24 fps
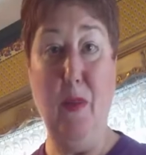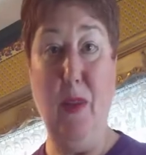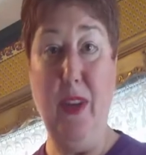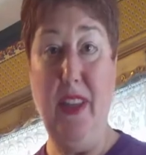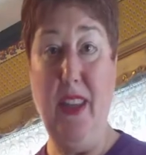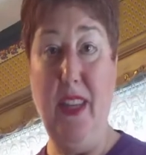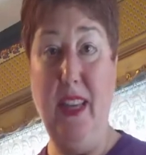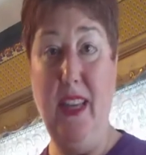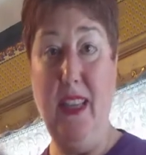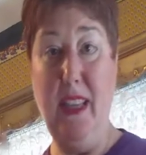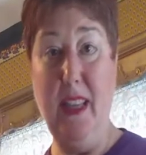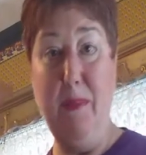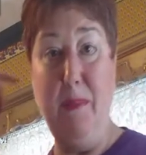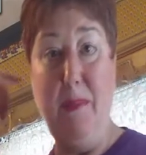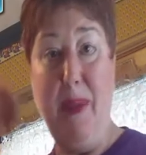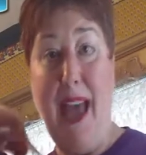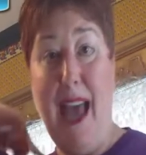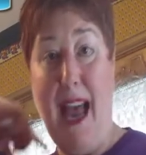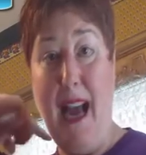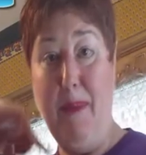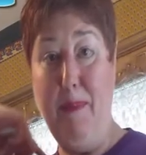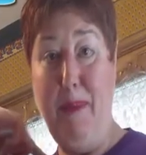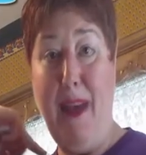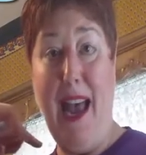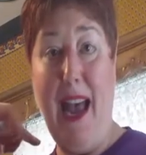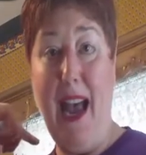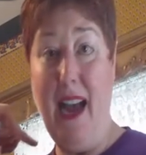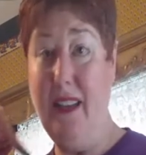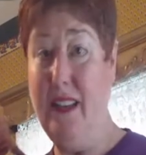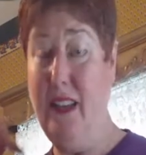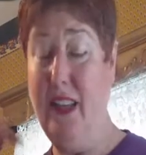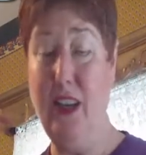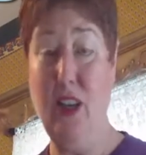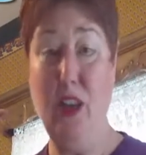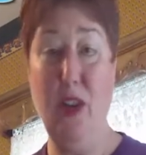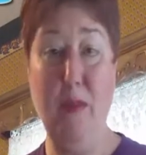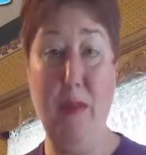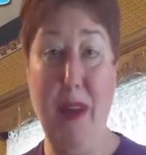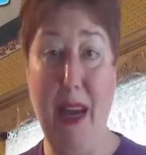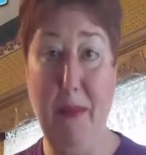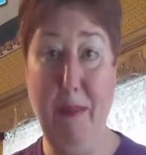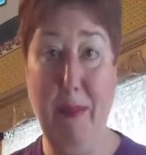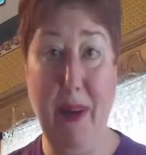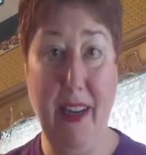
within the backpack that you may